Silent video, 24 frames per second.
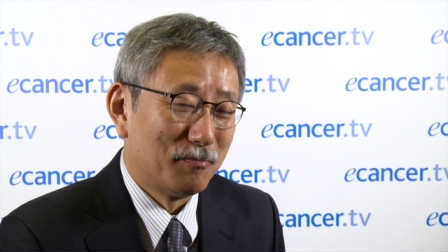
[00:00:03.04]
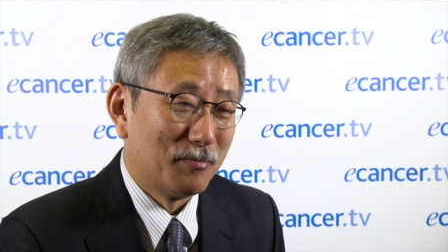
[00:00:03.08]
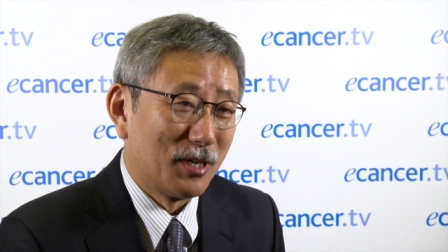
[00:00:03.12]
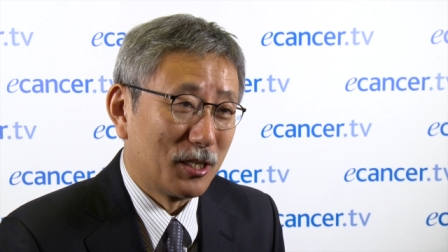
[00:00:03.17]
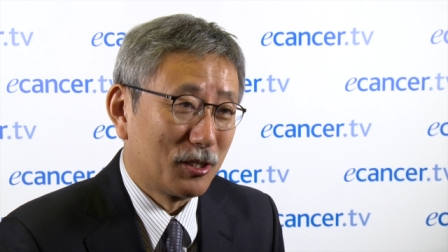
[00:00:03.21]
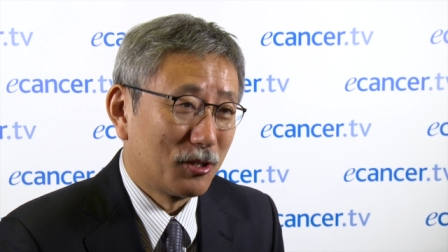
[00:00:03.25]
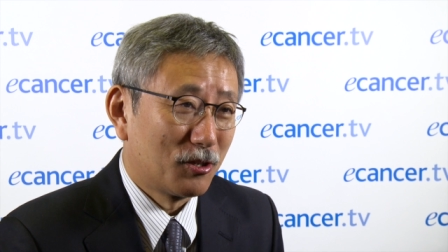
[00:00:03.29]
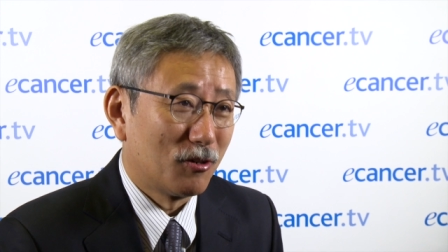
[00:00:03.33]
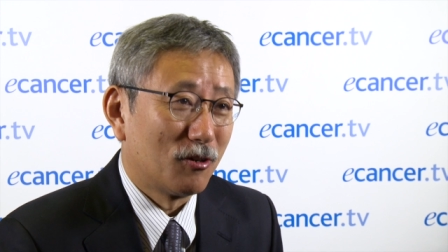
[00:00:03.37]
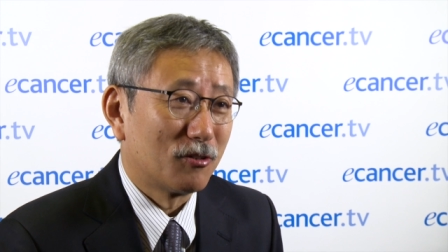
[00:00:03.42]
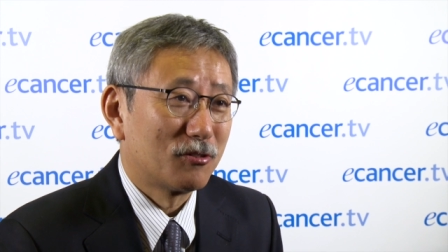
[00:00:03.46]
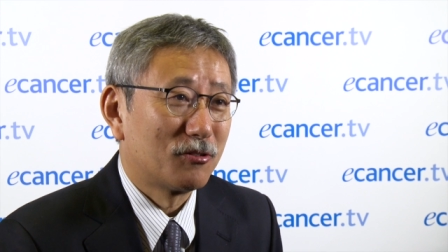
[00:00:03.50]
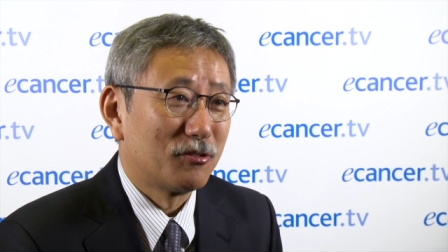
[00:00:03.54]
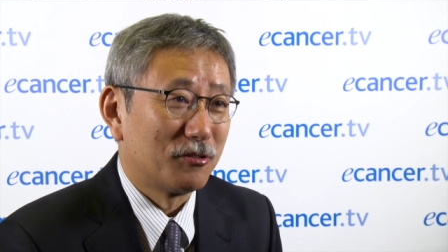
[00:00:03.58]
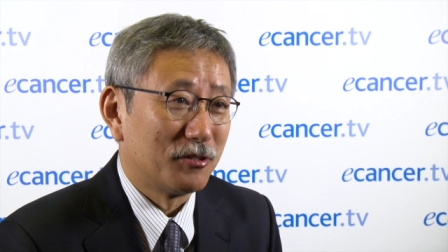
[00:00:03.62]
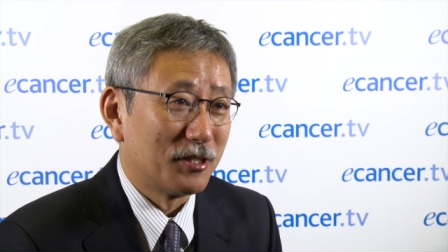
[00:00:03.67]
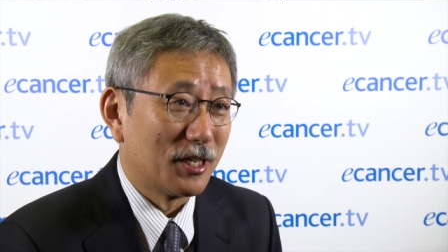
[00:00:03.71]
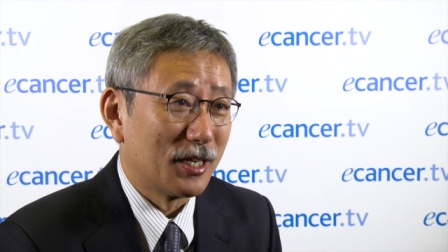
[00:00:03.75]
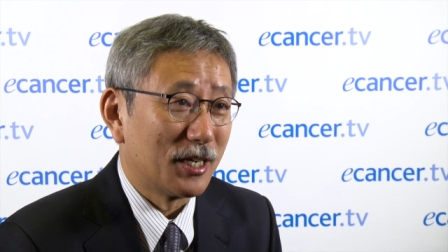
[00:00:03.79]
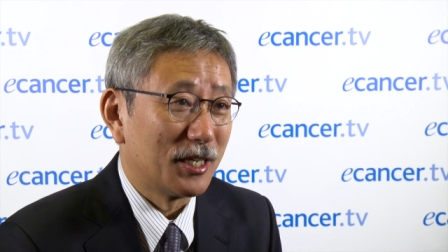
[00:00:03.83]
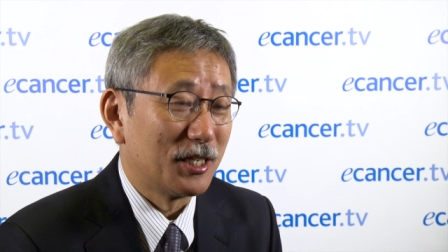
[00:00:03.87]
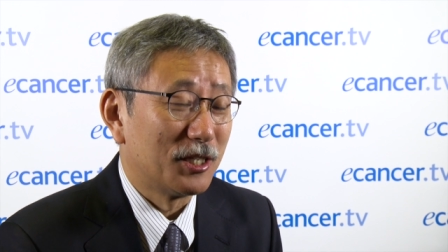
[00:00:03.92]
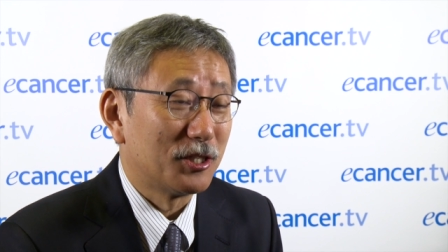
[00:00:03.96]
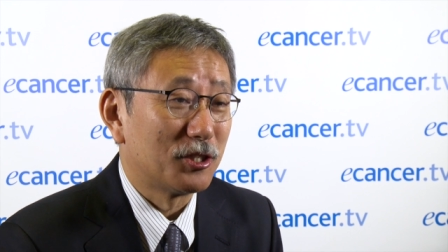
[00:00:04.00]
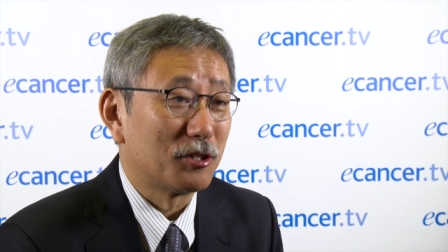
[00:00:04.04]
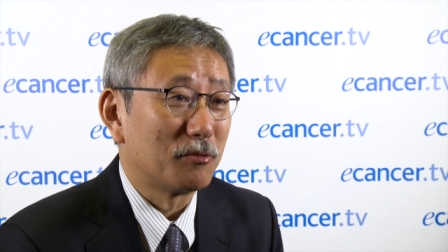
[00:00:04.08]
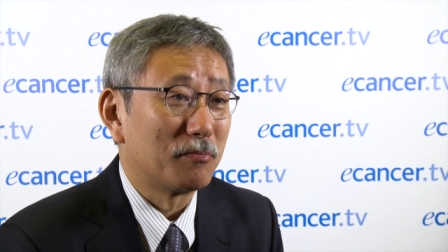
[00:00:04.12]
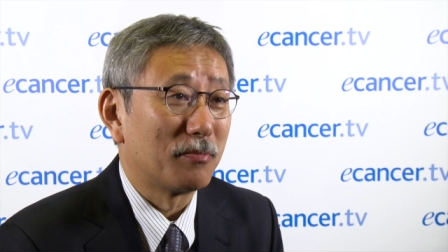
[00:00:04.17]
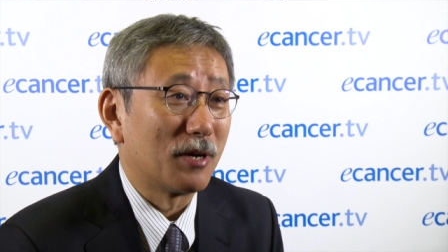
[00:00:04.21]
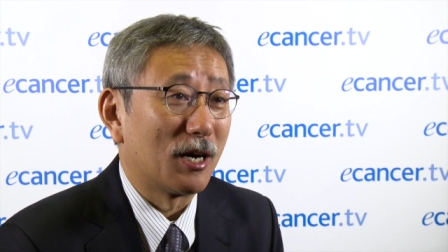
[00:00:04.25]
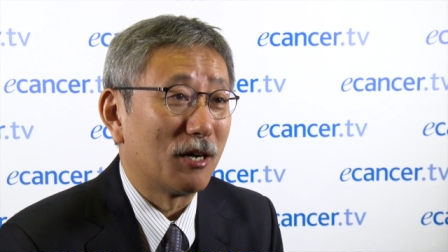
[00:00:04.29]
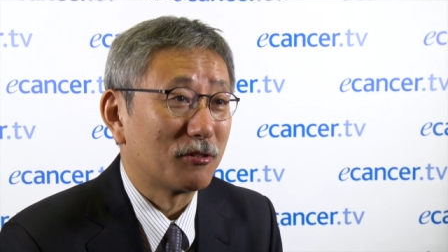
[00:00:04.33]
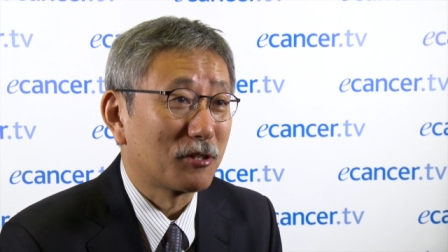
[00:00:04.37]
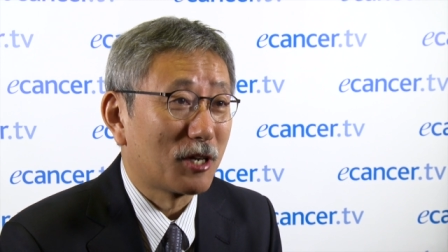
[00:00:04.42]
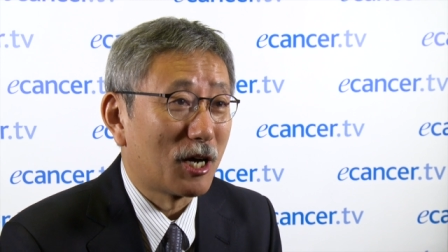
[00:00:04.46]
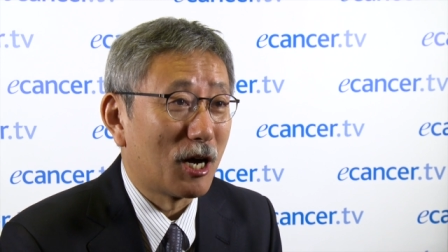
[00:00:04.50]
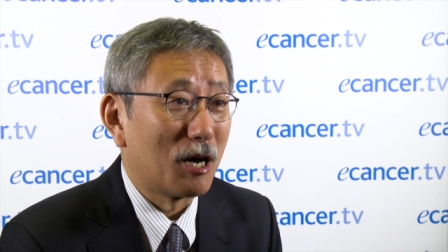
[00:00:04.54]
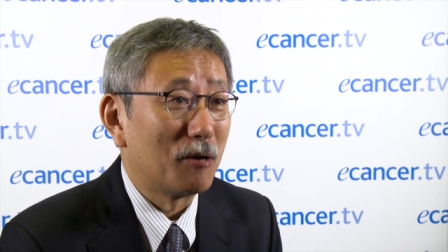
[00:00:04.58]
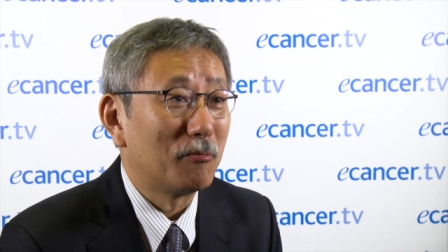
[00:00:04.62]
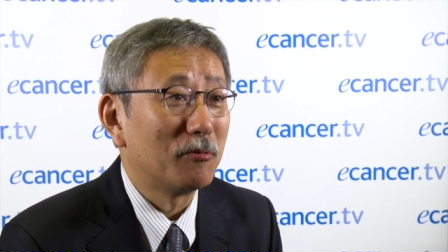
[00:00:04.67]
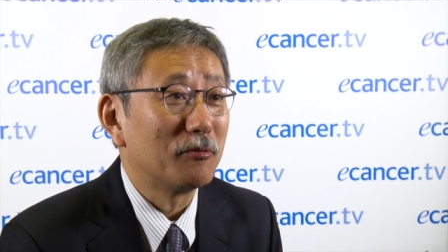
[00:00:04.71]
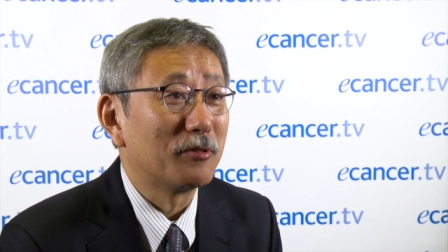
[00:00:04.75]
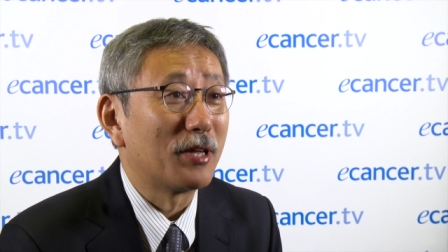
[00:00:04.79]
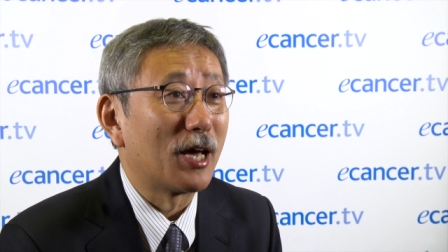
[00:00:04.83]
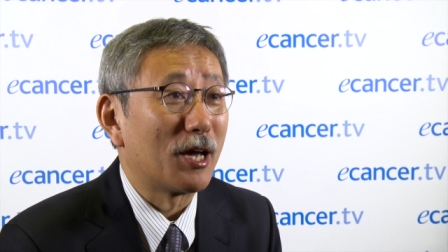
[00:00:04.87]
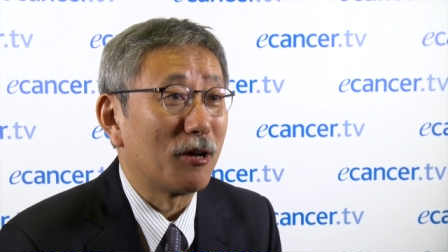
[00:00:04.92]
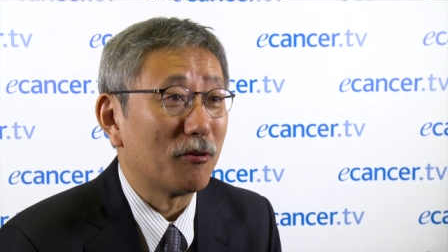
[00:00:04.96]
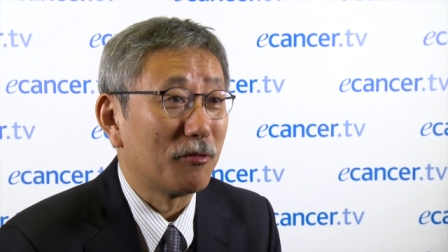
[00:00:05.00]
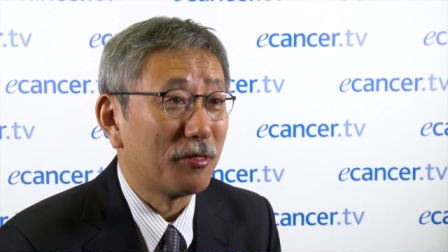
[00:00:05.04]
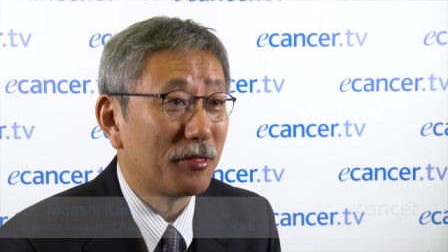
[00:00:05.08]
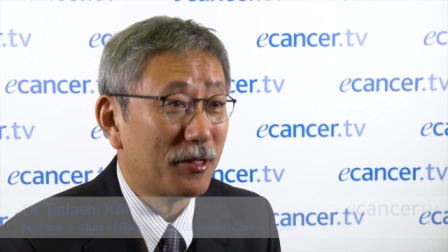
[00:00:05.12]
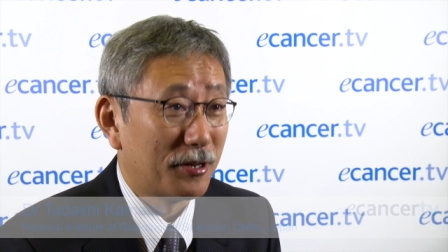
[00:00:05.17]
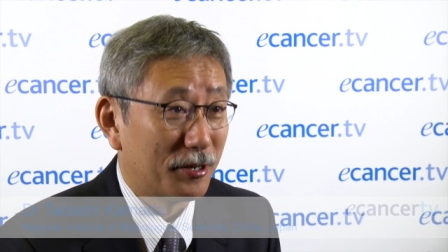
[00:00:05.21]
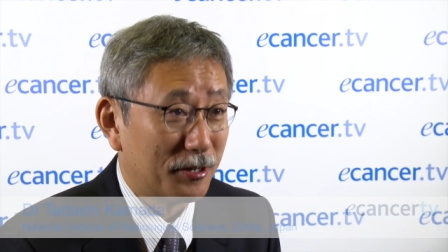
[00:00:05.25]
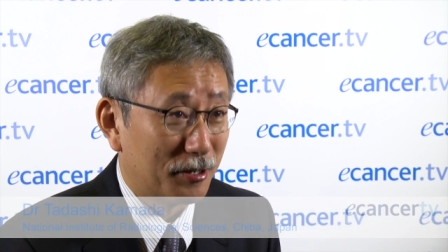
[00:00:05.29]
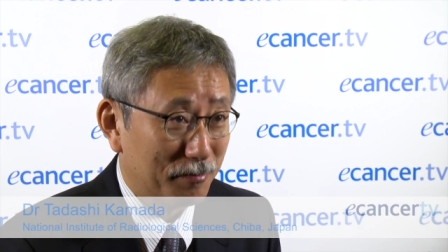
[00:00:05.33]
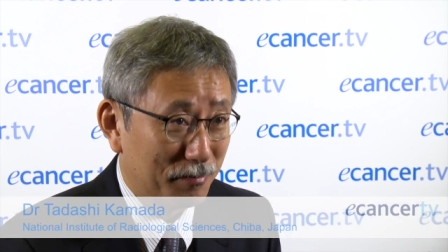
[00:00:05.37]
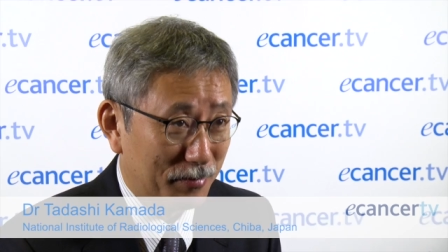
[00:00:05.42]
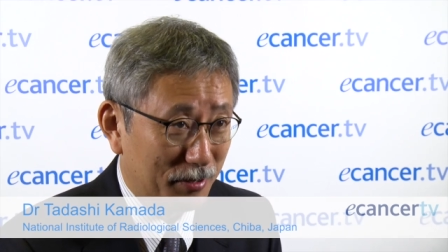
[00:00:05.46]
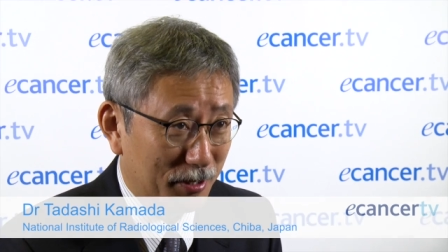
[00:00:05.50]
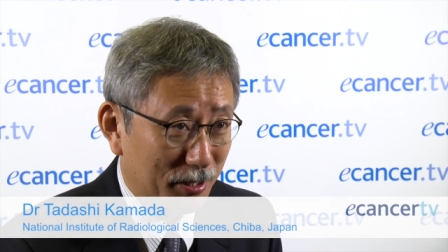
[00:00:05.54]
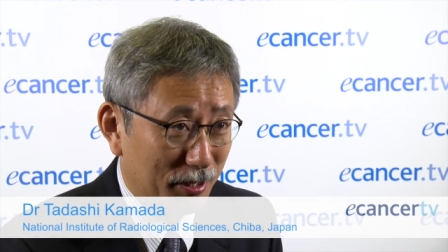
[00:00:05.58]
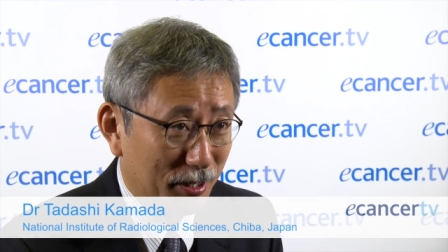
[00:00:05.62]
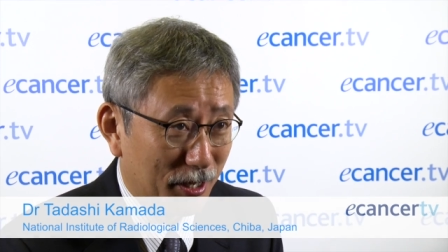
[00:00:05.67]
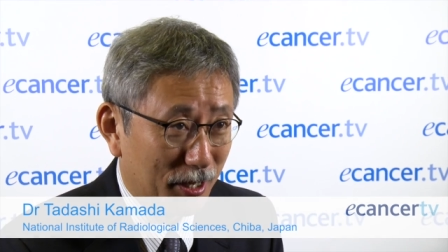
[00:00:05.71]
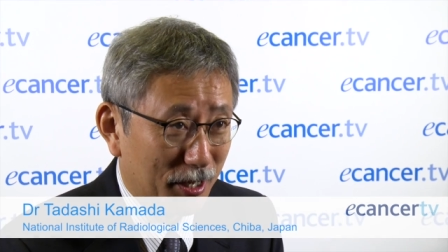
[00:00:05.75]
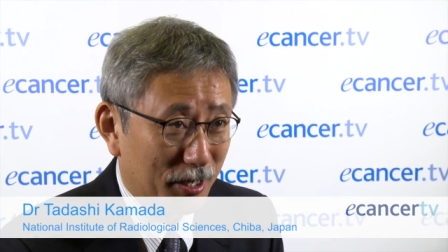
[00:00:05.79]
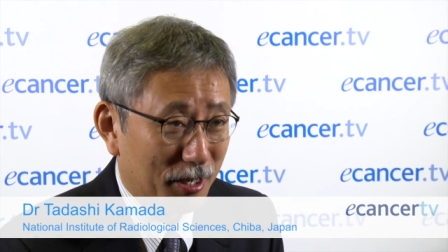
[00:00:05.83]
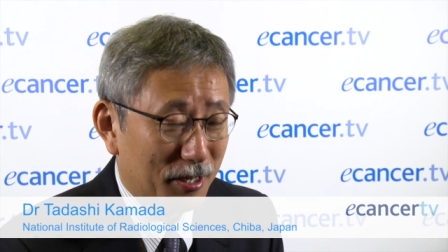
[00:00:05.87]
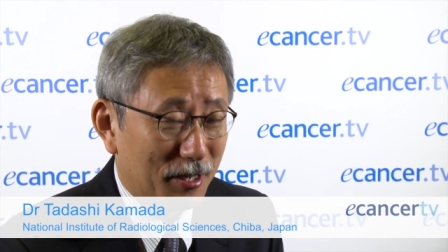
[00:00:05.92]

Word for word: My talk today is about carbon ion therapy.